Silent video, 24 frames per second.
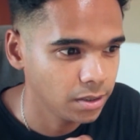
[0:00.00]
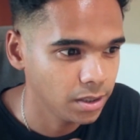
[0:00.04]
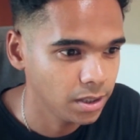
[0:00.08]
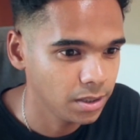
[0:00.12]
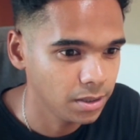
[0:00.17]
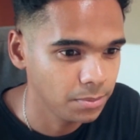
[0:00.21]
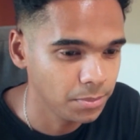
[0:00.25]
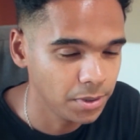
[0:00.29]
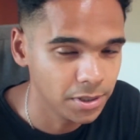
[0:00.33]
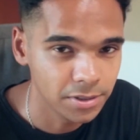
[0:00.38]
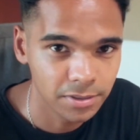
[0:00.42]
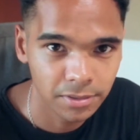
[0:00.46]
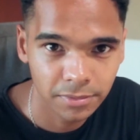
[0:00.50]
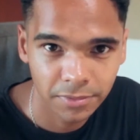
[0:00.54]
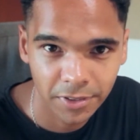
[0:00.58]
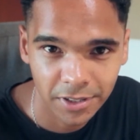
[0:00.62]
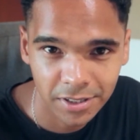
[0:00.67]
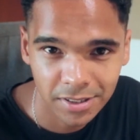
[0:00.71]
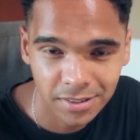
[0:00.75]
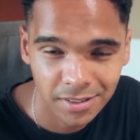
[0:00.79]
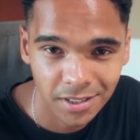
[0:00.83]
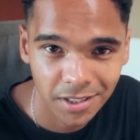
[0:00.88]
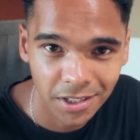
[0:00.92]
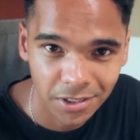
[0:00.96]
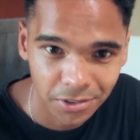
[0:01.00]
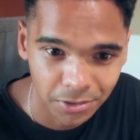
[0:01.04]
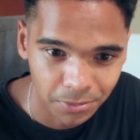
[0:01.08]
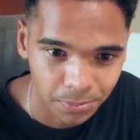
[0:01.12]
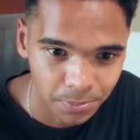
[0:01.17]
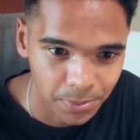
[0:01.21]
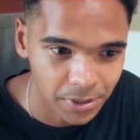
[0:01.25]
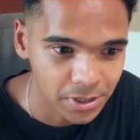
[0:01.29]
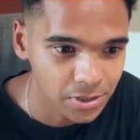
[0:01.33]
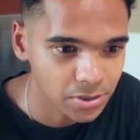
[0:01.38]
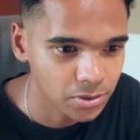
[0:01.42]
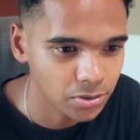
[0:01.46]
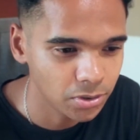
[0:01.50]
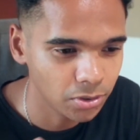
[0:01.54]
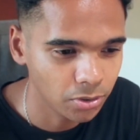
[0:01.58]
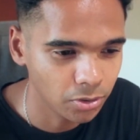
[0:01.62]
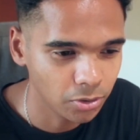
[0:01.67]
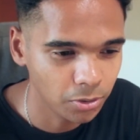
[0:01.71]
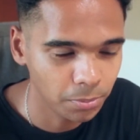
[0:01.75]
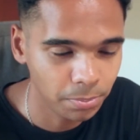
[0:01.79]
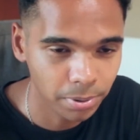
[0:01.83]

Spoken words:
It means investing in your beat store,